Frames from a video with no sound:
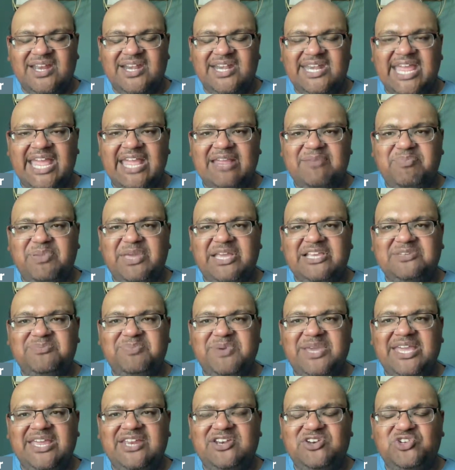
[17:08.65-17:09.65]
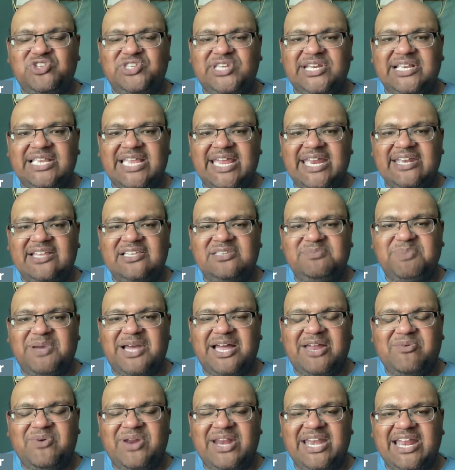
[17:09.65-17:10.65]
Tank Bigsby, interesting landing
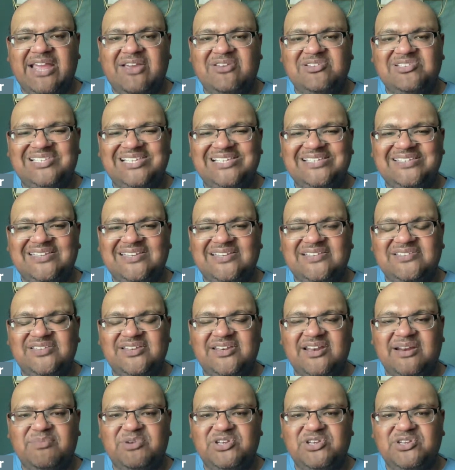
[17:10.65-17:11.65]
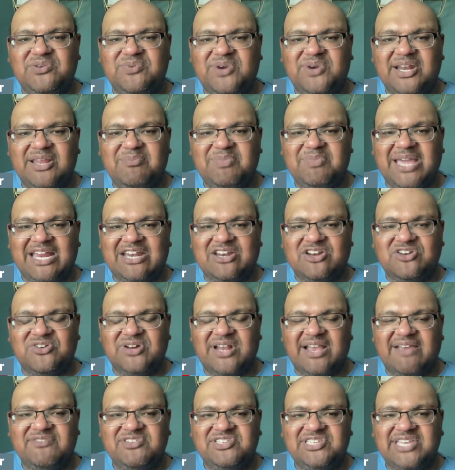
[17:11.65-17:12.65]
spot right now. He's listed as the number 2 running back to
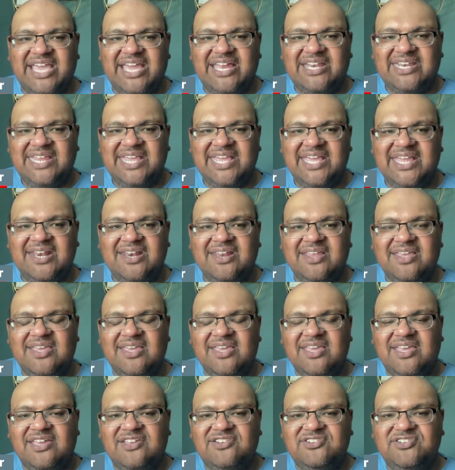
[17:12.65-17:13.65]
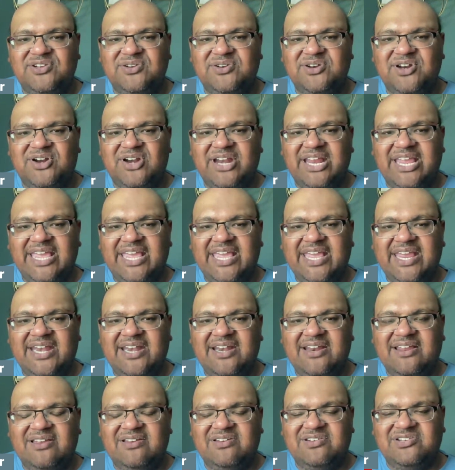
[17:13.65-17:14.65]
Travis Etienne Jr.
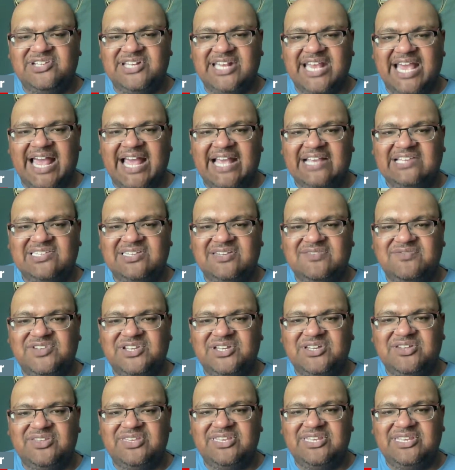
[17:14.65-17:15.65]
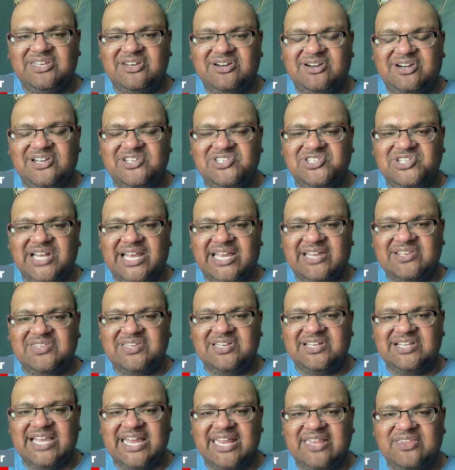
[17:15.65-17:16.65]
in Jacksonville. D'Ernest
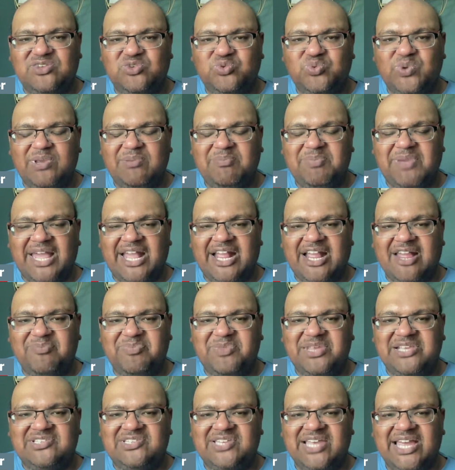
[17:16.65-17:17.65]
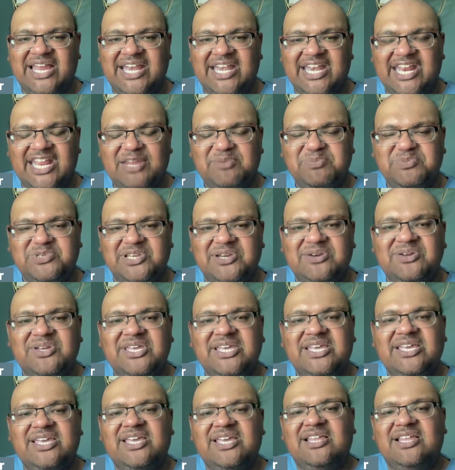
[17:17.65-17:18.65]
Johnson, kind of the swing back up, they signed him. So a
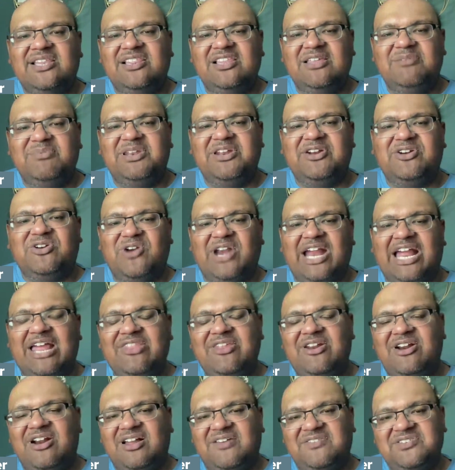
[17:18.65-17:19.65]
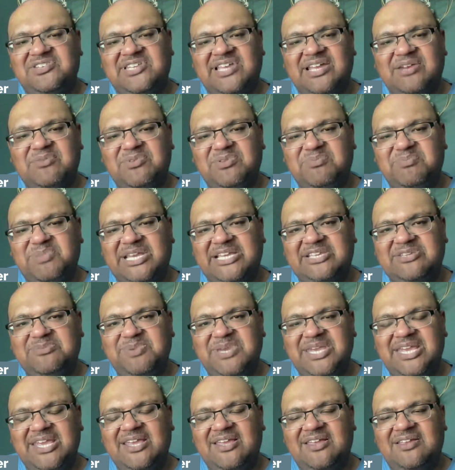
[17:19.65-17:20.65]
little bit of crowd there all of a sudden with
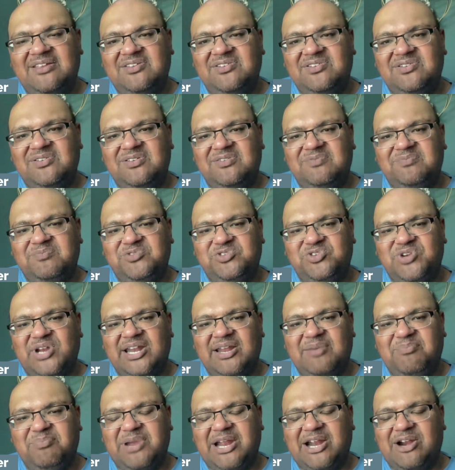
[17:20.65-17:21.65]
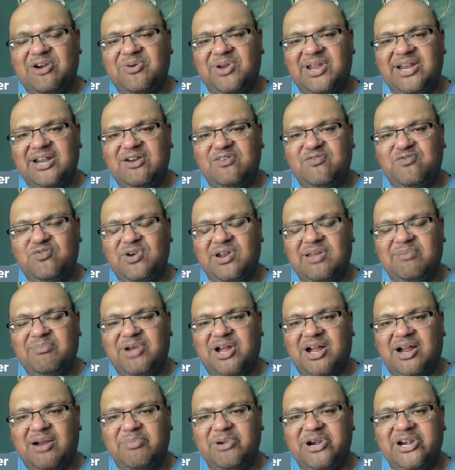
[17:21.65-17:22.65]
Bigsby, a straight up power runner from
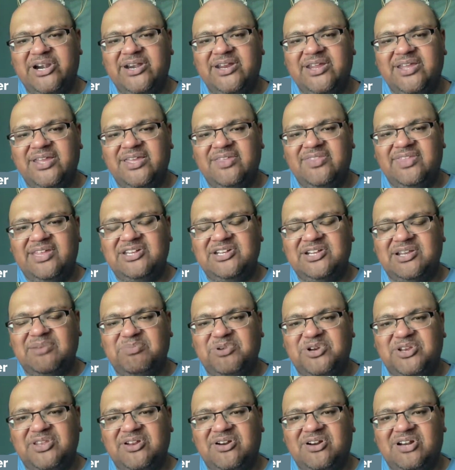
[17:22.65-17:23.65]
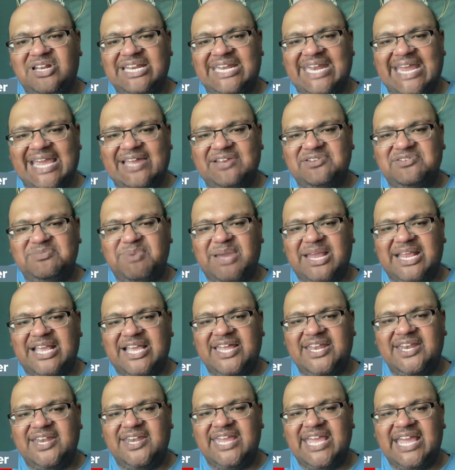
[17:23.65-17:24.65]
Auburn that you can put in the early downs, might
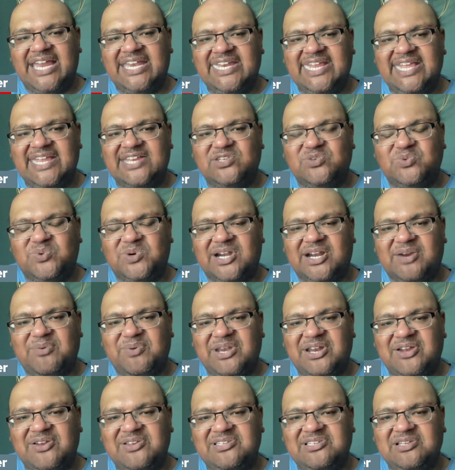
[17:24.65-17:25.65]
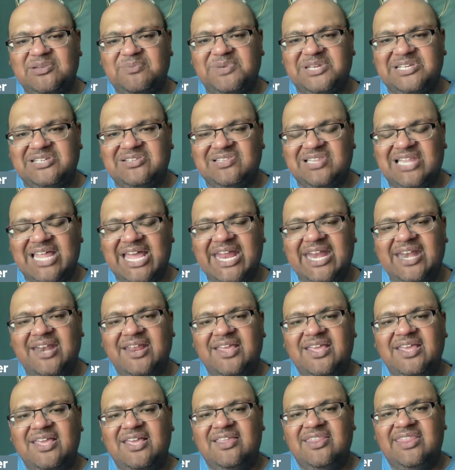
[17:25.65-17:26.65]
cut into Etienne's work. We know he's a little bit slight.
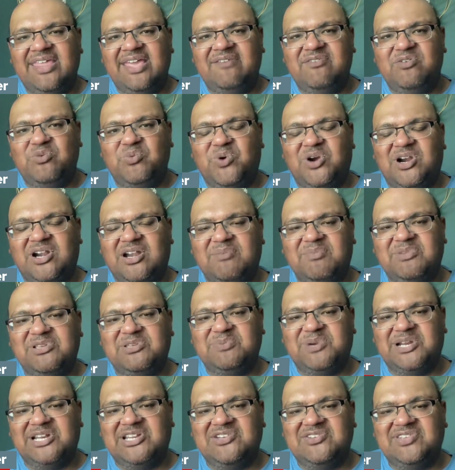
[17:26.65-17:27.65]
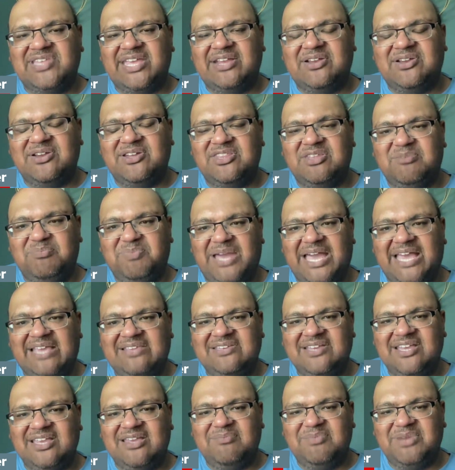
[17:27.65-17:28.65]
They haven't worked him as much as they could in the
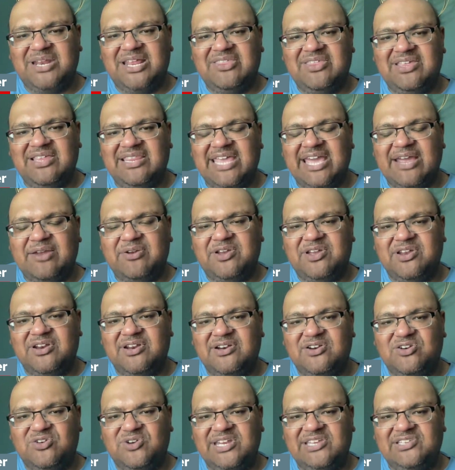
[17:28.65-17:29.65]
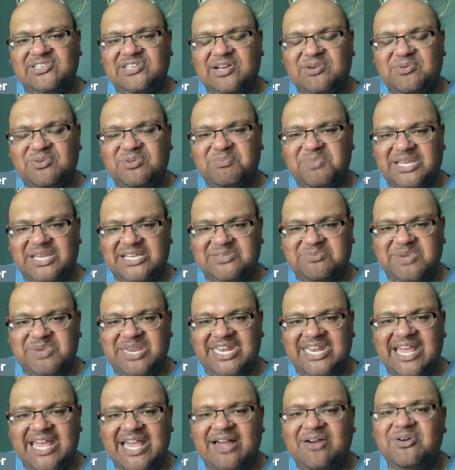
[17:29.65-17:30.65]
passing game, but I think that could increase here with
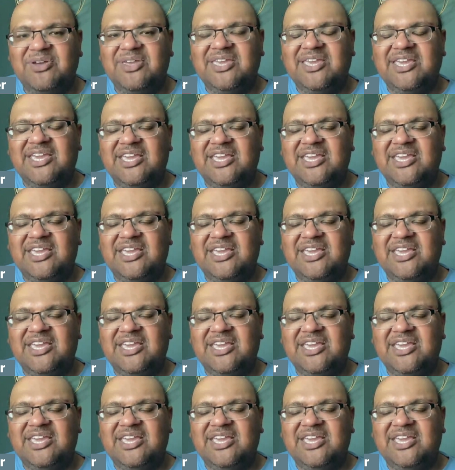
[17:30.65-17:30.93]
Bigsby now.